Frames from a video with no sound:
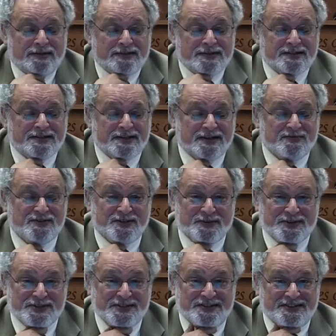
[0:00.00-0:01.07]
to see if there
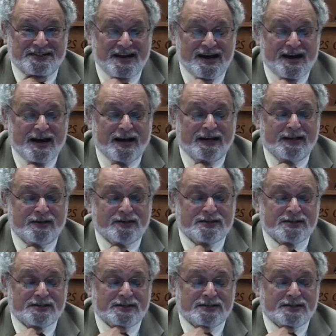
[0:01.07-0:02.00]
was an and there is a